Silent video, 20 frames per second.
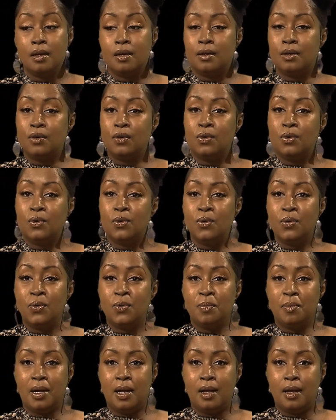Oh
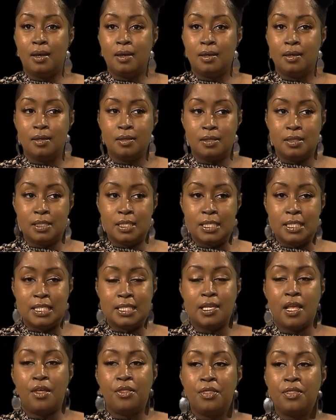my
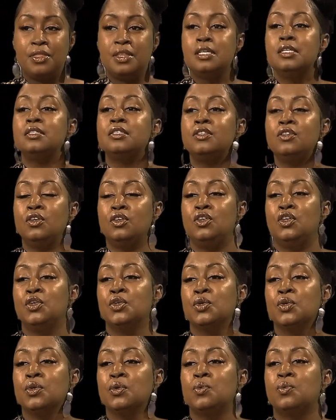goodness, this
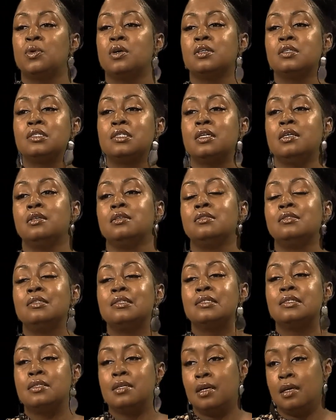year was
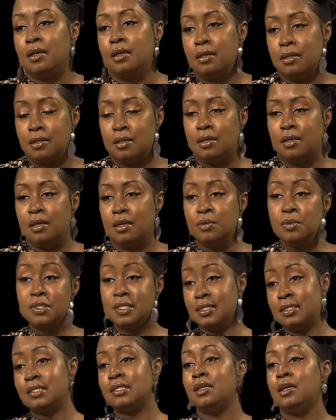insane. It was
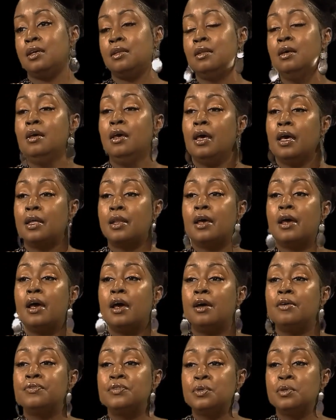insane. And I
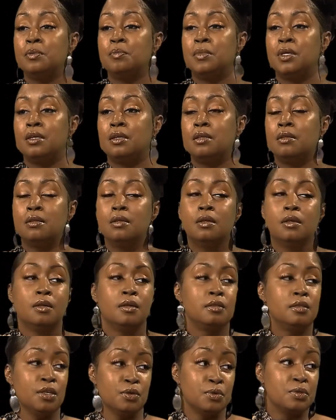have to admit,
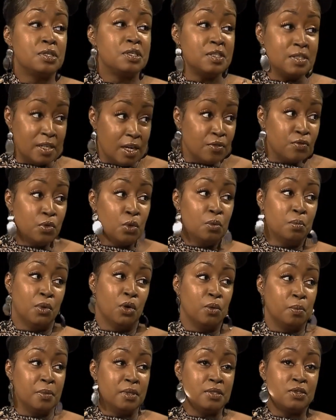there were several
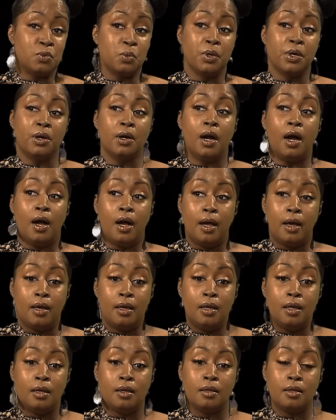moments where
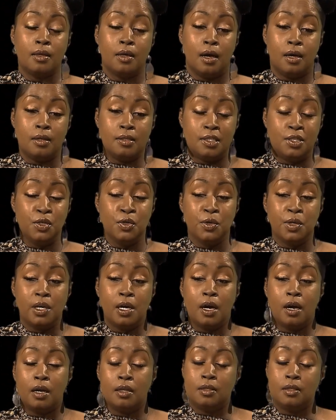I got teary-eyed.